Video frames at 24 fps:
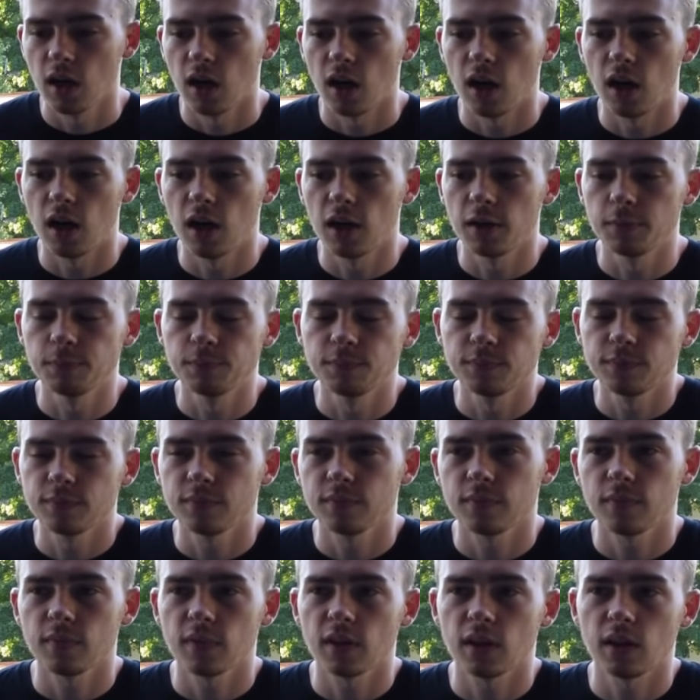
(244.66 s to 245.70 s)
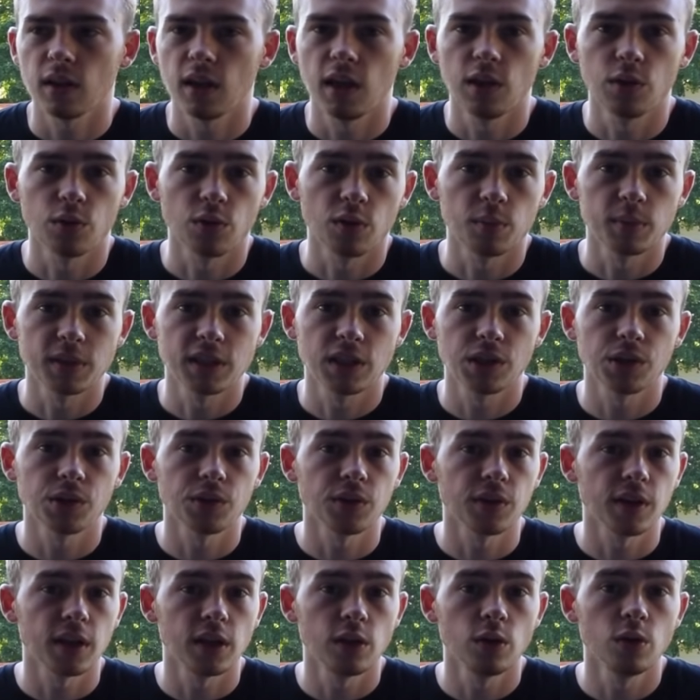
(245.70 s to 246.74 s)
either the
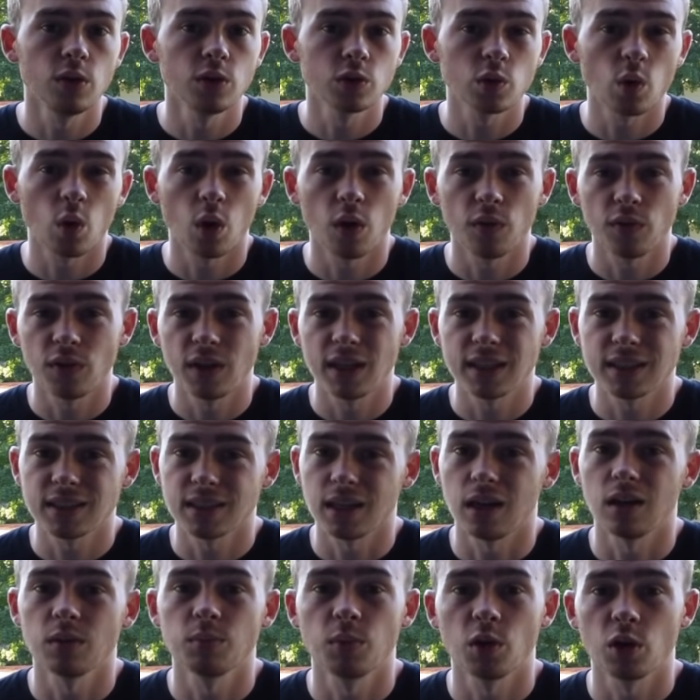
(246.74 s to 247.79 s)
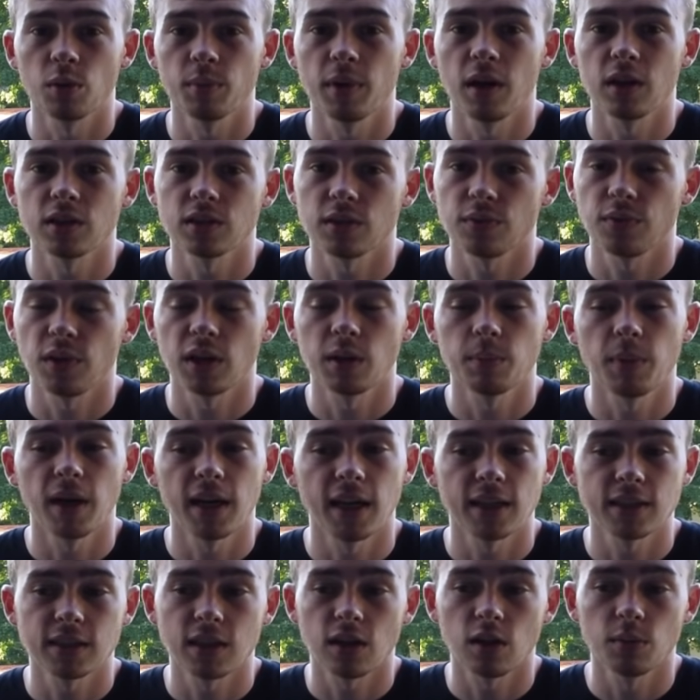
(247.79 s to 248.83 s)
material they use or if you get solid motor mounts, a friend of mine
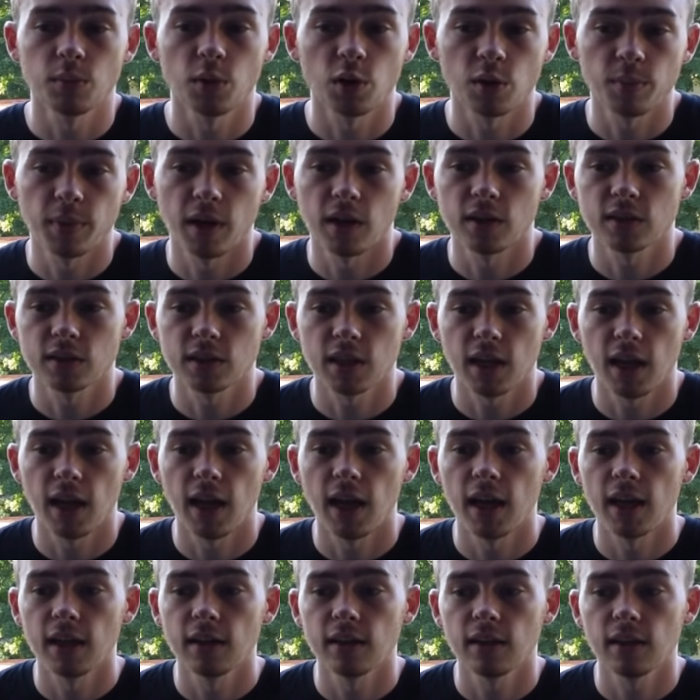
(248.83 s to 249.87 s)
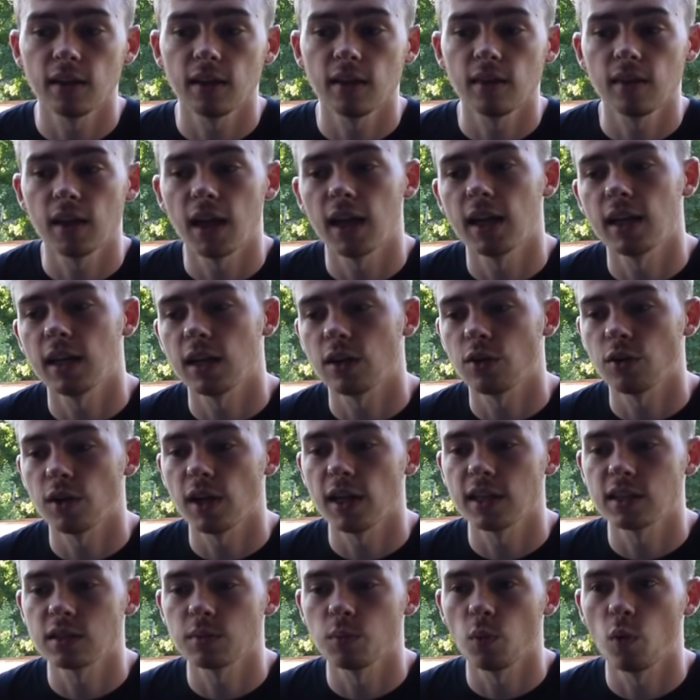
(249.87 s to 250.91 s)
had solid motor mounts, and then it
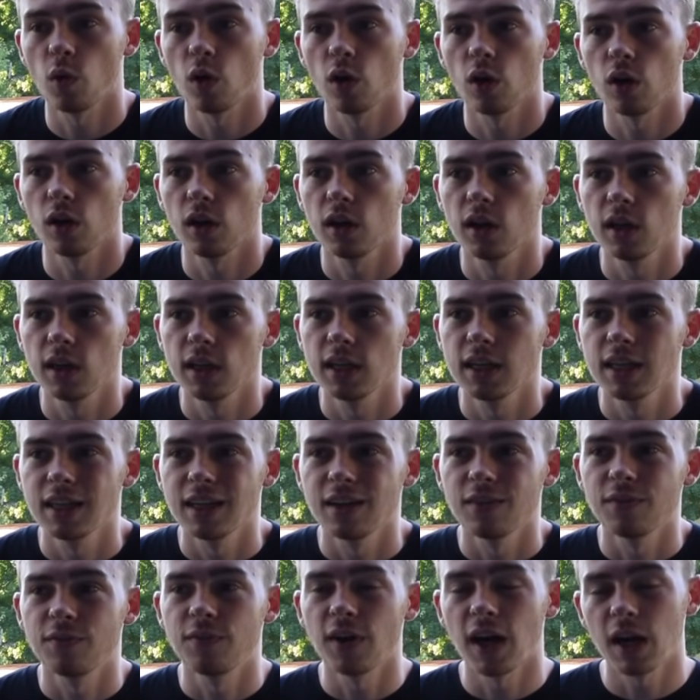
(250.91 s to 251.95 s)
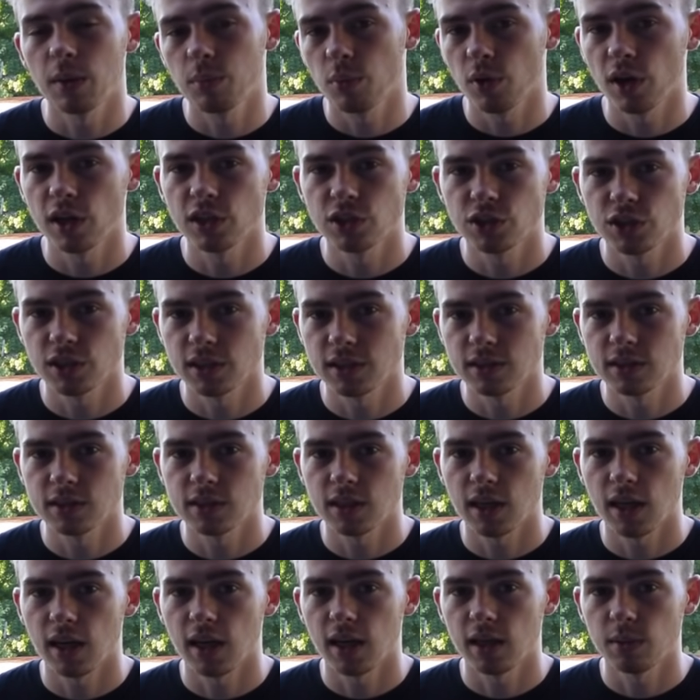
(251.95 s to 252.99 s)
creates a more
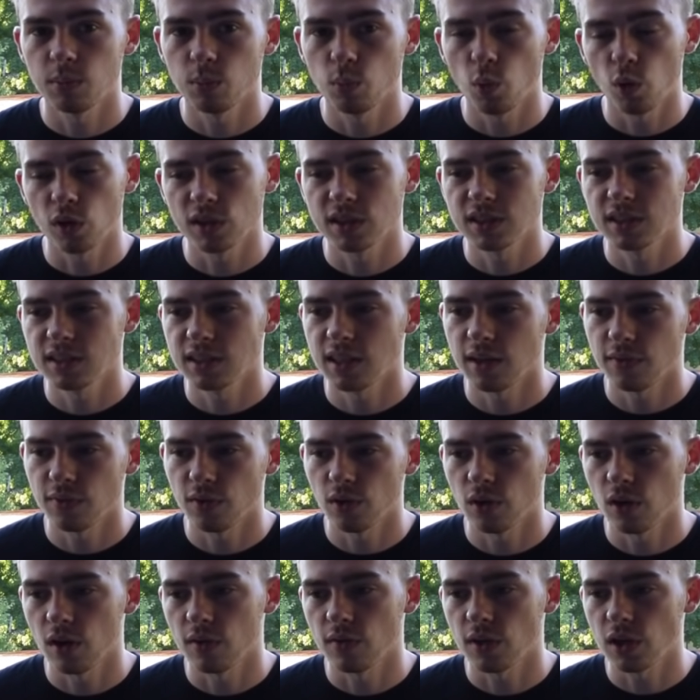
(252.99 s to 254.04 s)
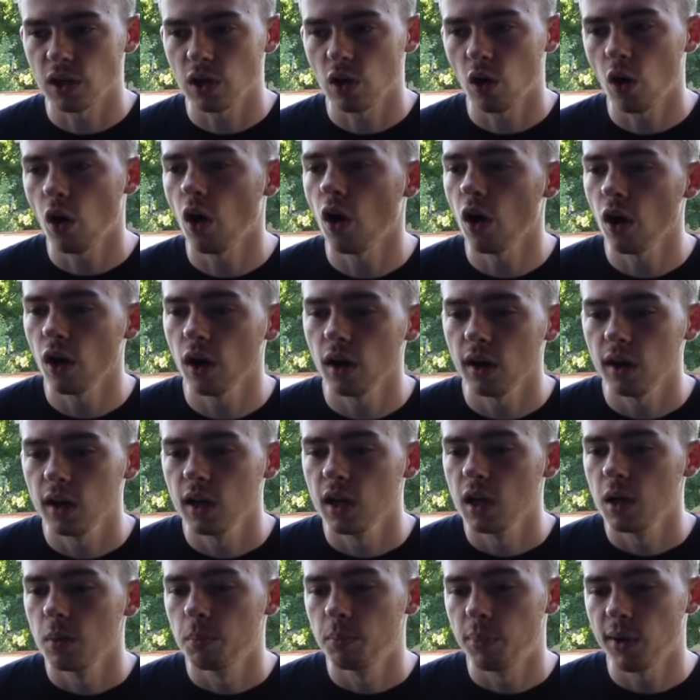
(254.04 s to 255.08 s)
vibrations and more stiffer of a car,
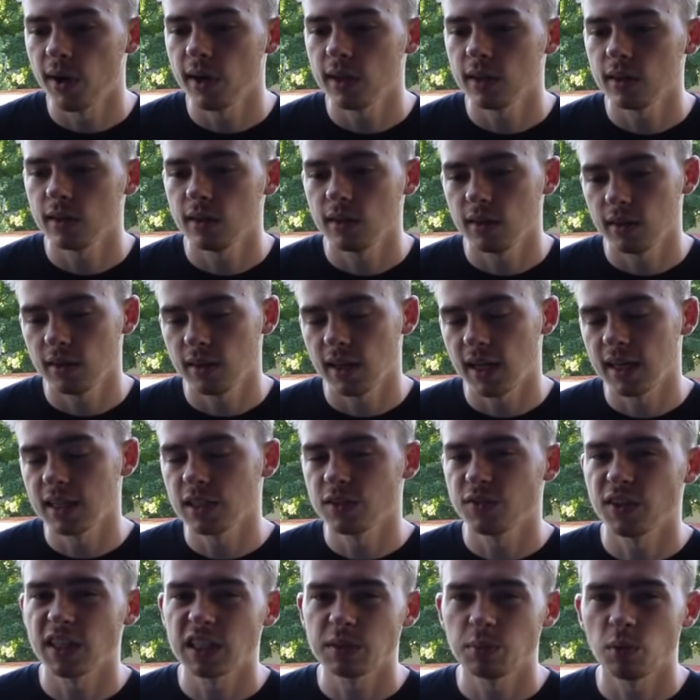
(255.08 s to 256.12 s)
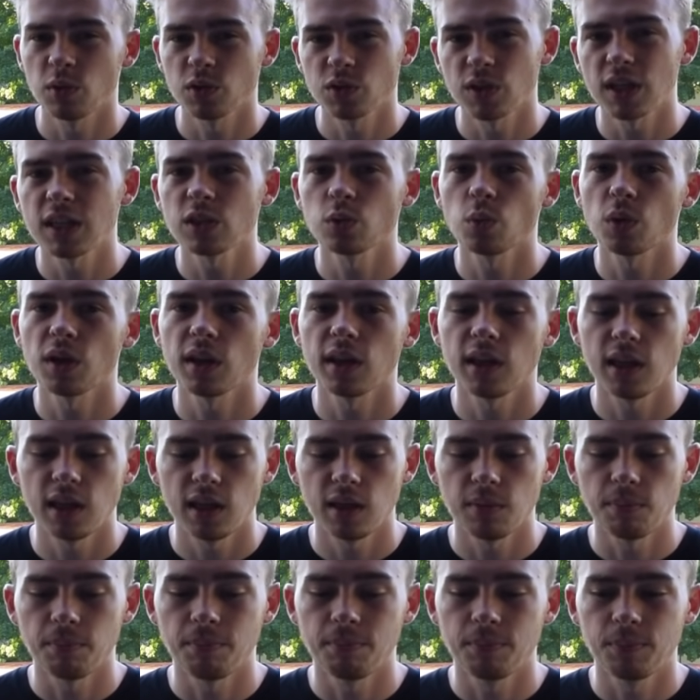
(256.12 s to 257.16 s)
but that is fixable. So that is one of
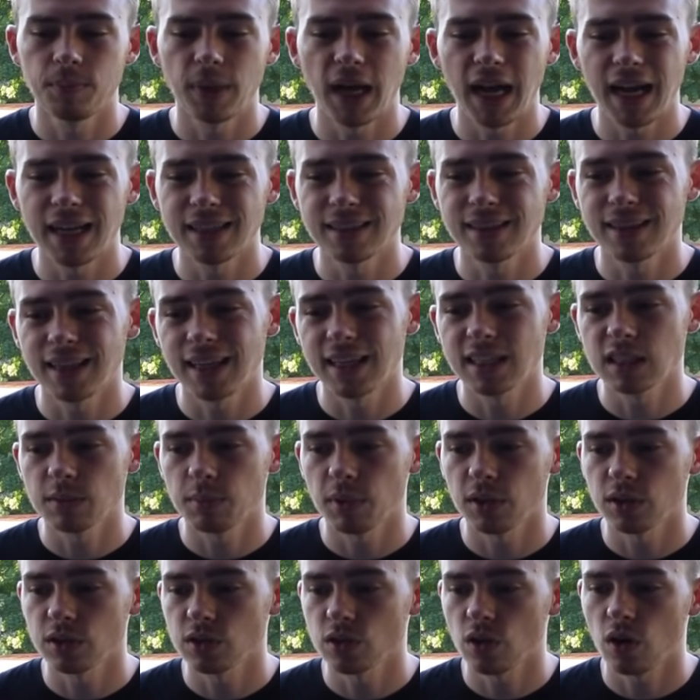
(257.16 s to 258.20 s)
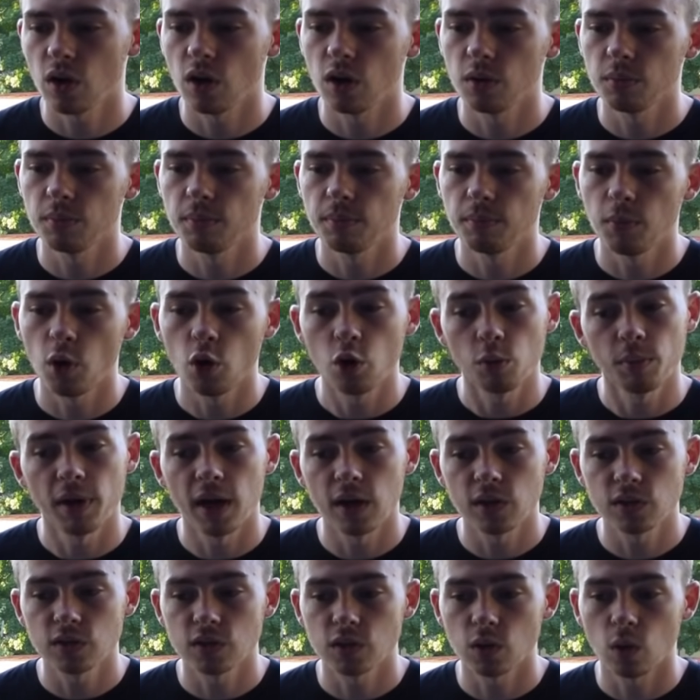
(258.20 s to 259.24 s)
the bad things about this car. Motor
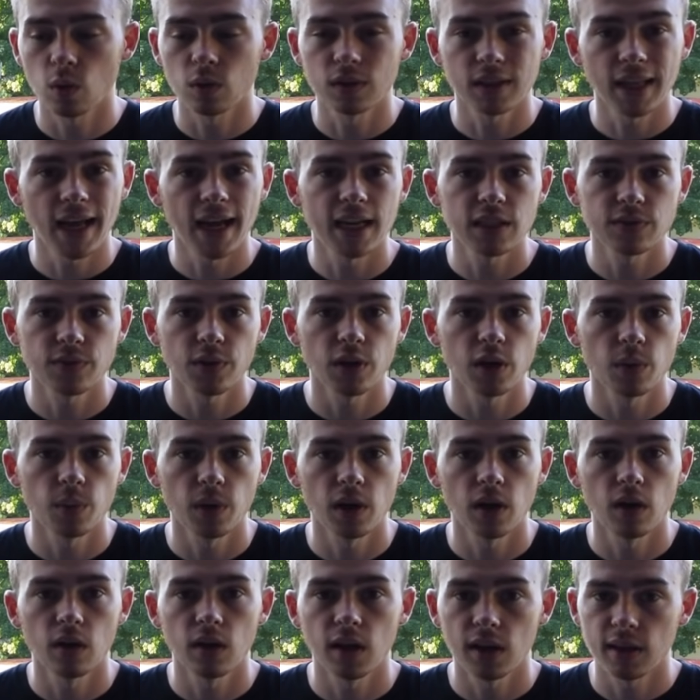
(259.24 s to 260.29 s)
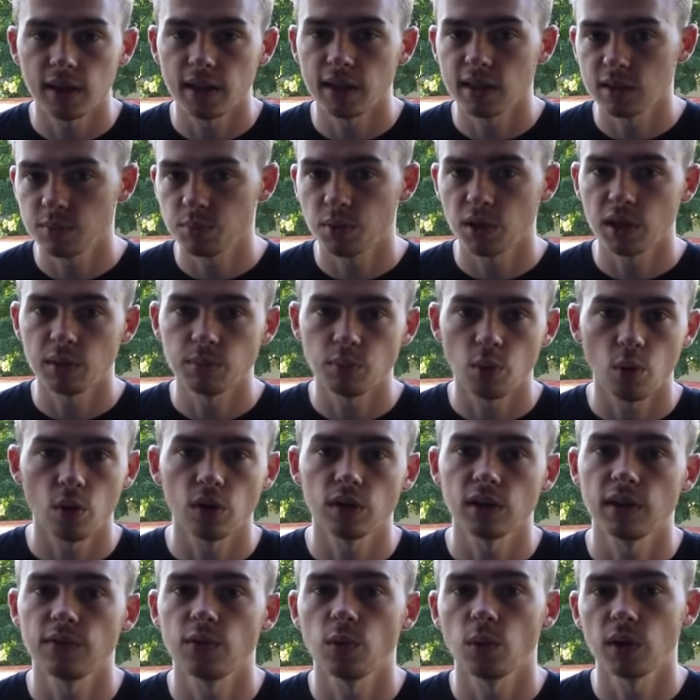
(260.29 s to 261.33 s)
mounts don't last very well, and that is pretty
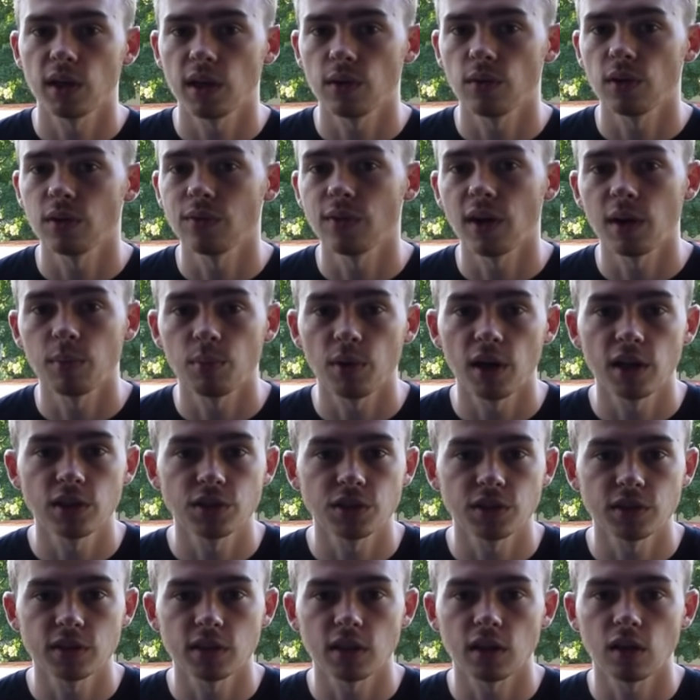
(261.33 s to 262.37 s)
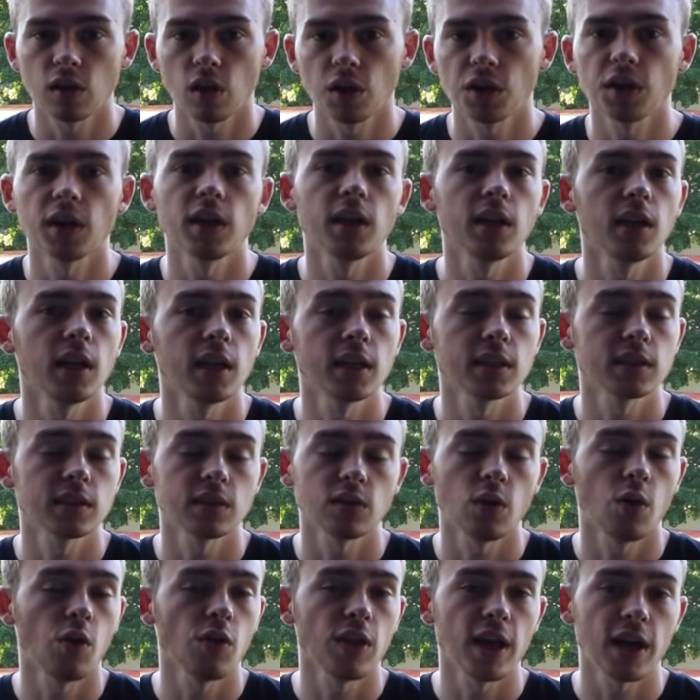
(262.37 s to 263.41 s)
important if you want to get rid of vibrations and clunkiness
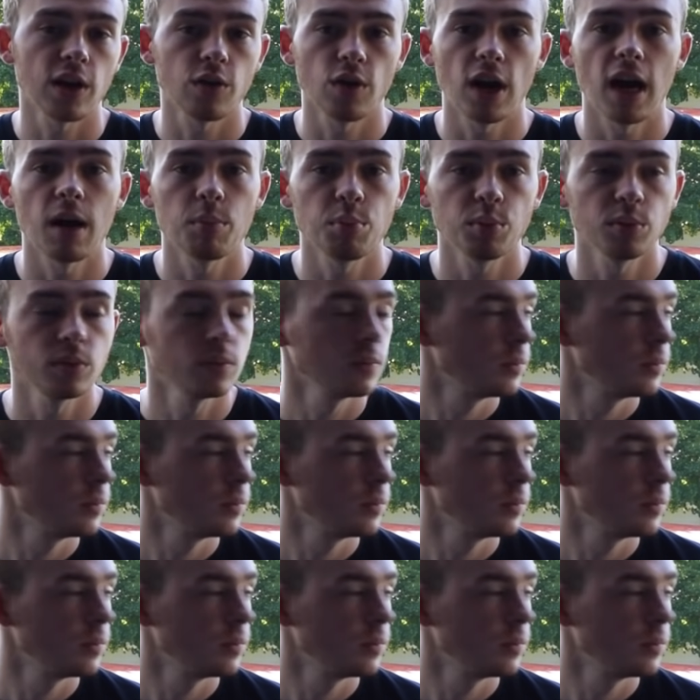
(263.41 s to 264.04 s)
and all that crap.